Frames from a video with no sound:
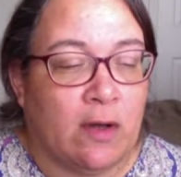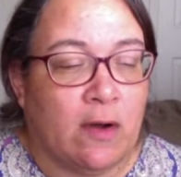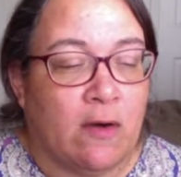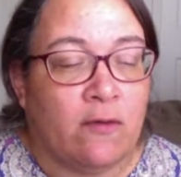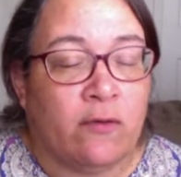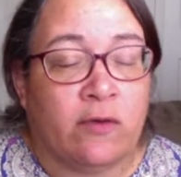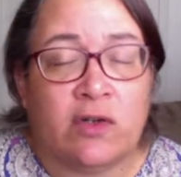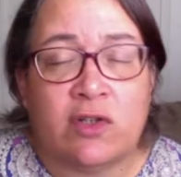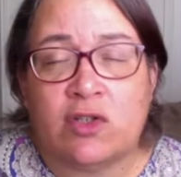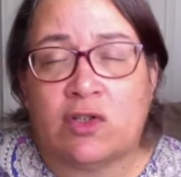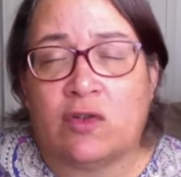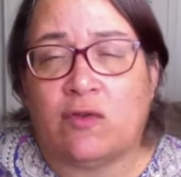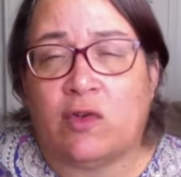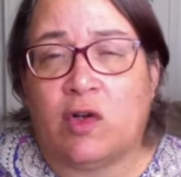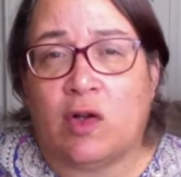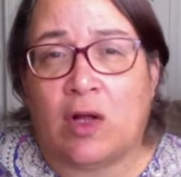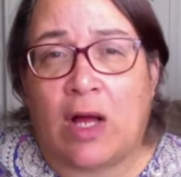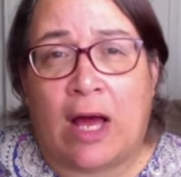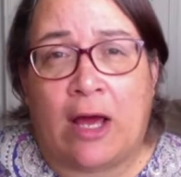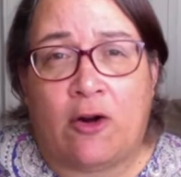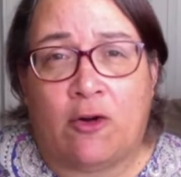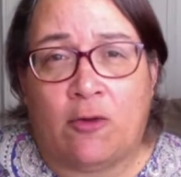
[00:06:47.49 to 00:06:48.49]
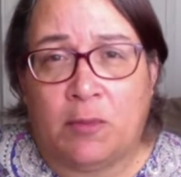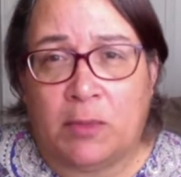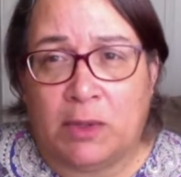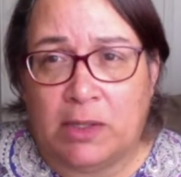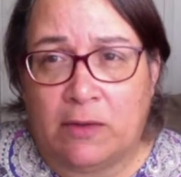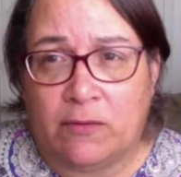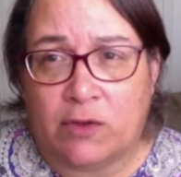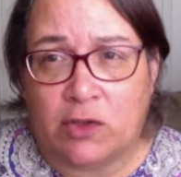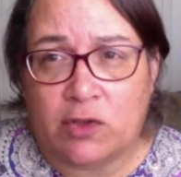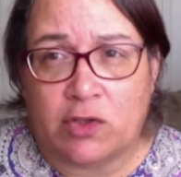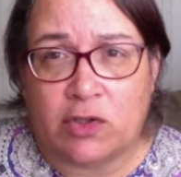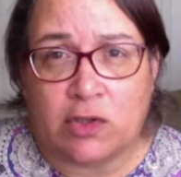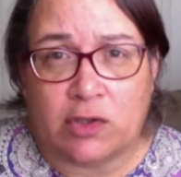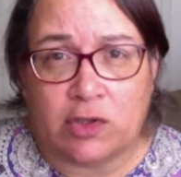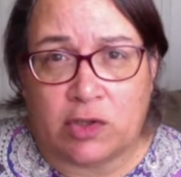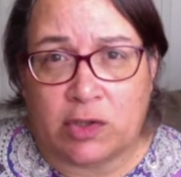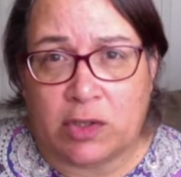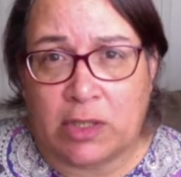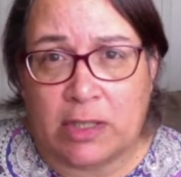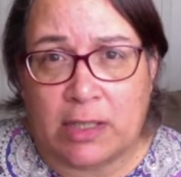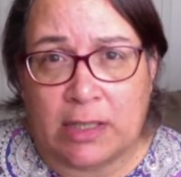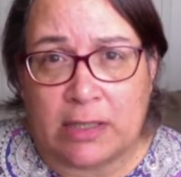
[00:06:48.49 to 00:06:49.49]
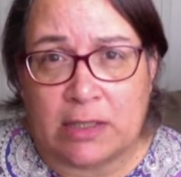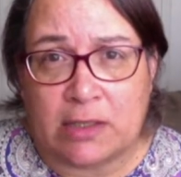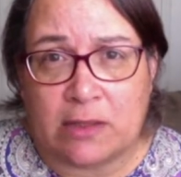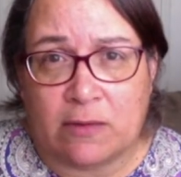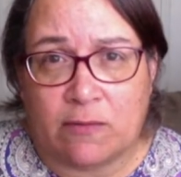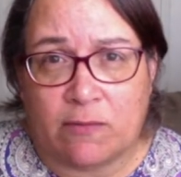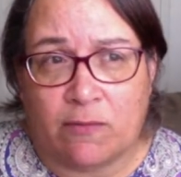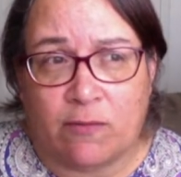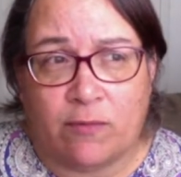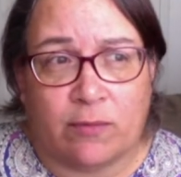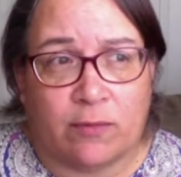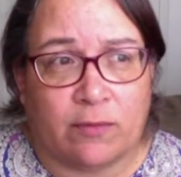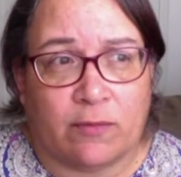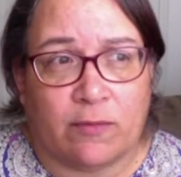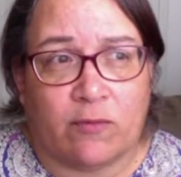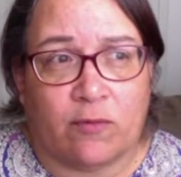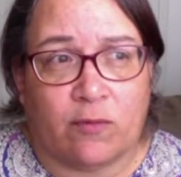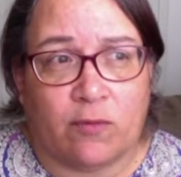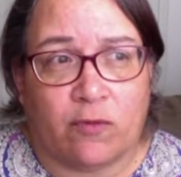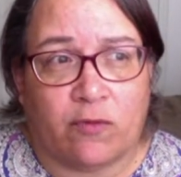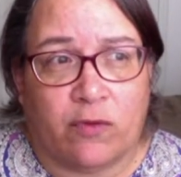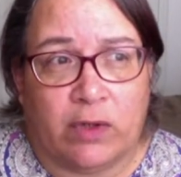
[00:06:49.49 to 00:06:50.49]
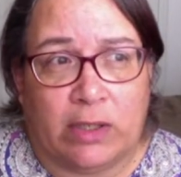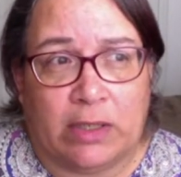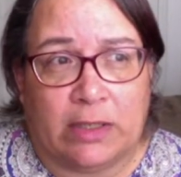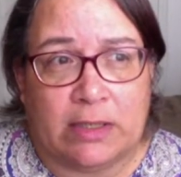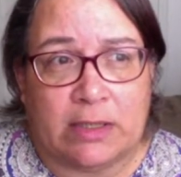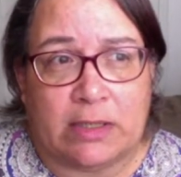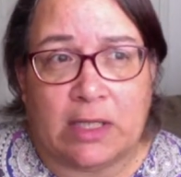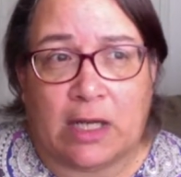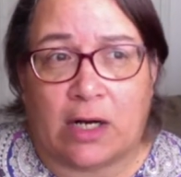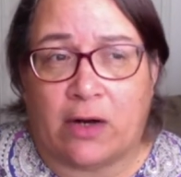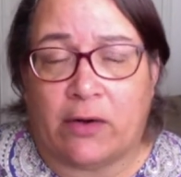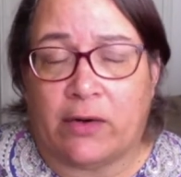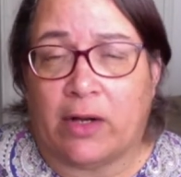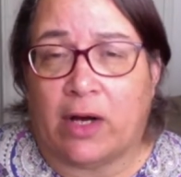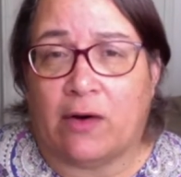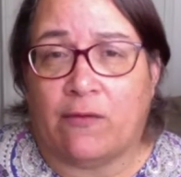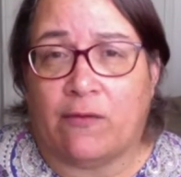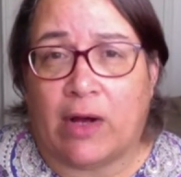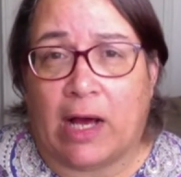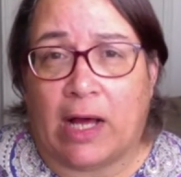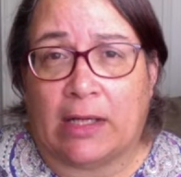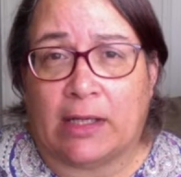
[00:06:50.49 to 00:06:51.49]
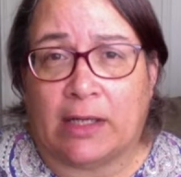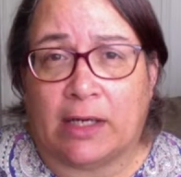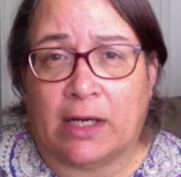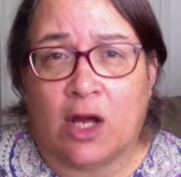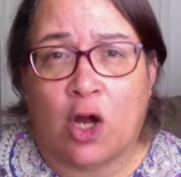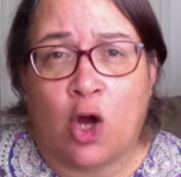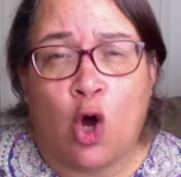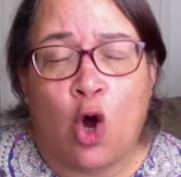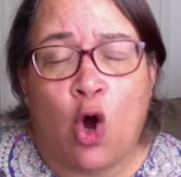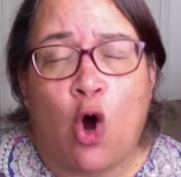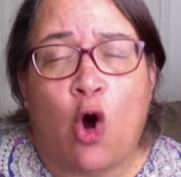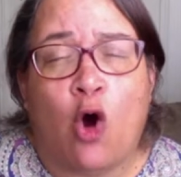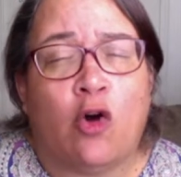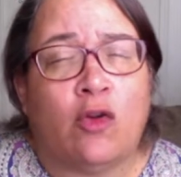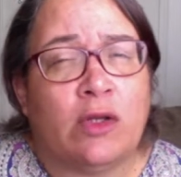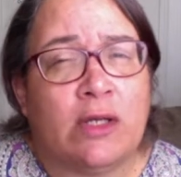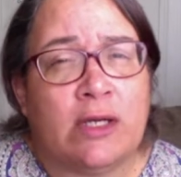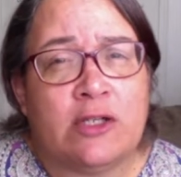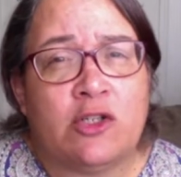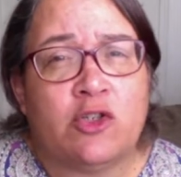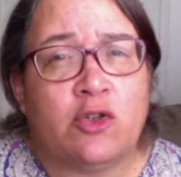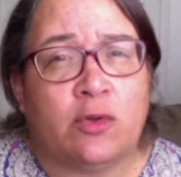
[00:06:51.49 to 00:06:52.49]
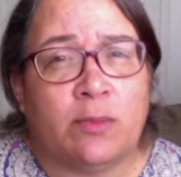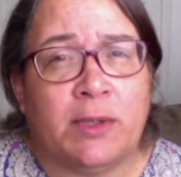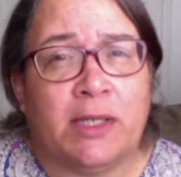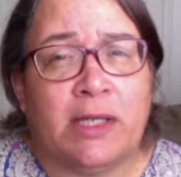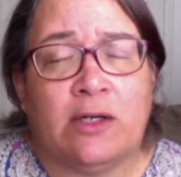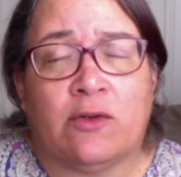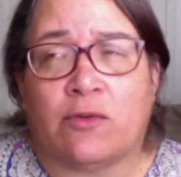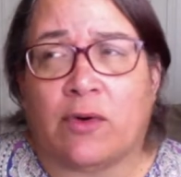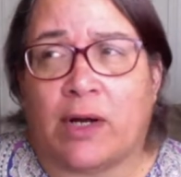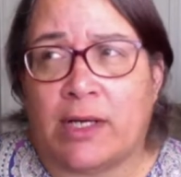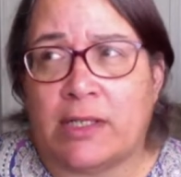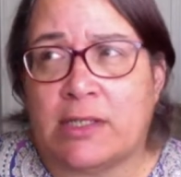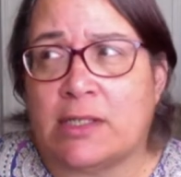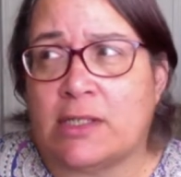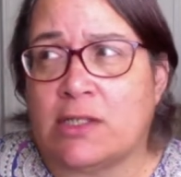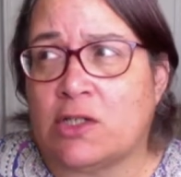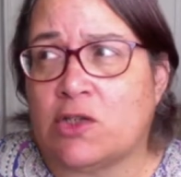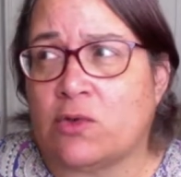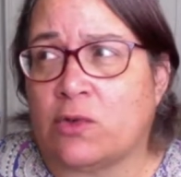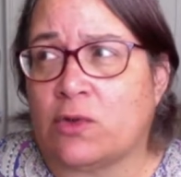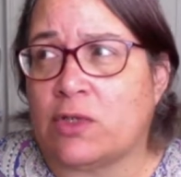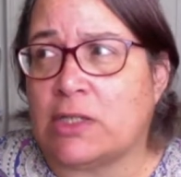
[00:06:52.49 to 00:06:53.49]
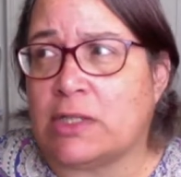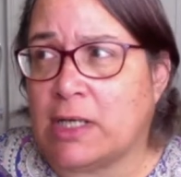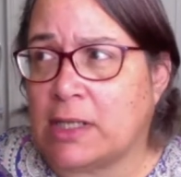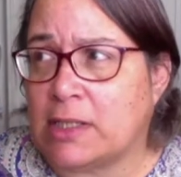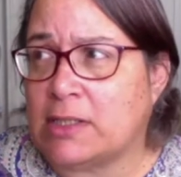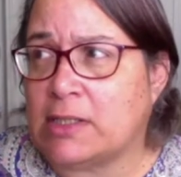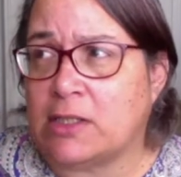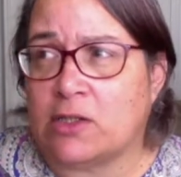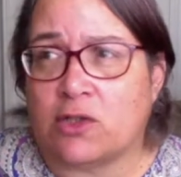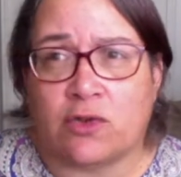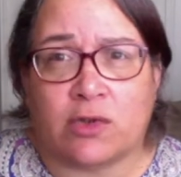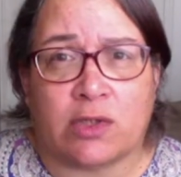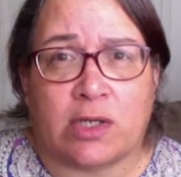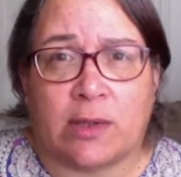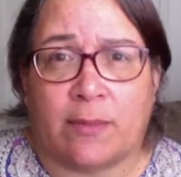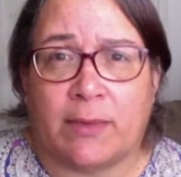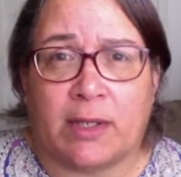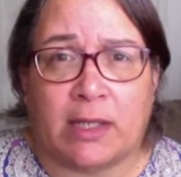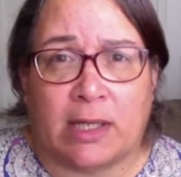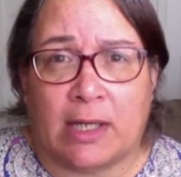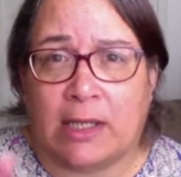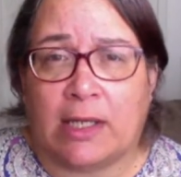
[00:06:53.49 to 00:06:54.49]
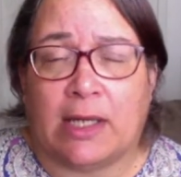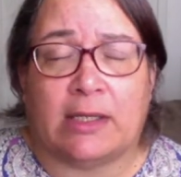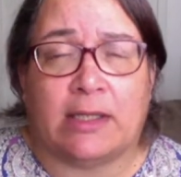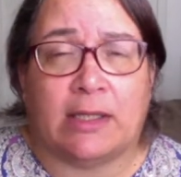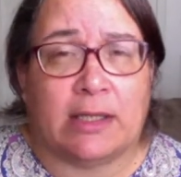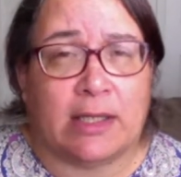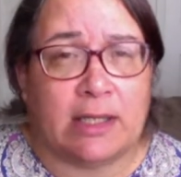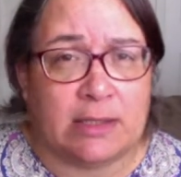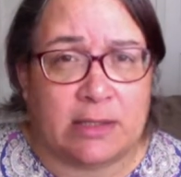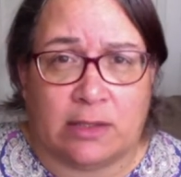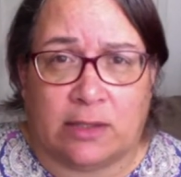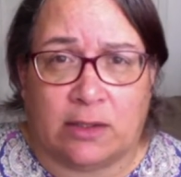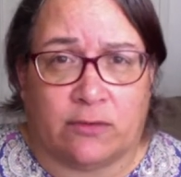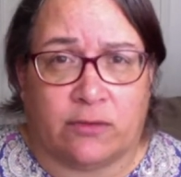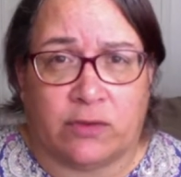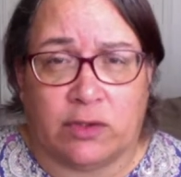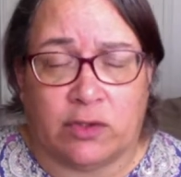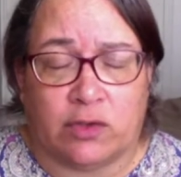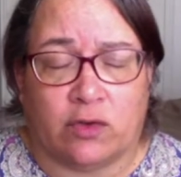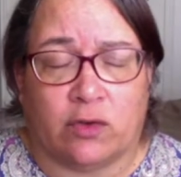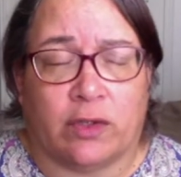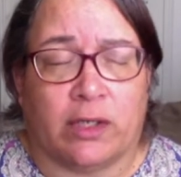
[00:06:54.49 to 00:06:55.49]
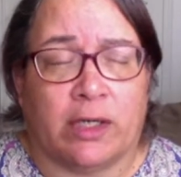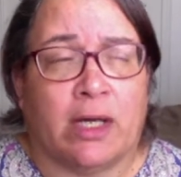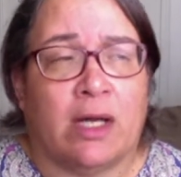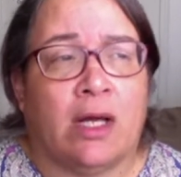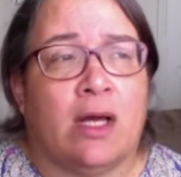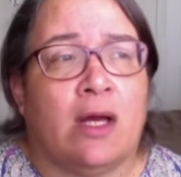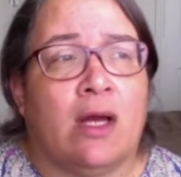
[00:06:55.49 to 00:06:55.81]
First of all, I don't believe there's such a thing as feelings that are not valid. Unless you're being a racist or a sexist or something like that, then that's a different story.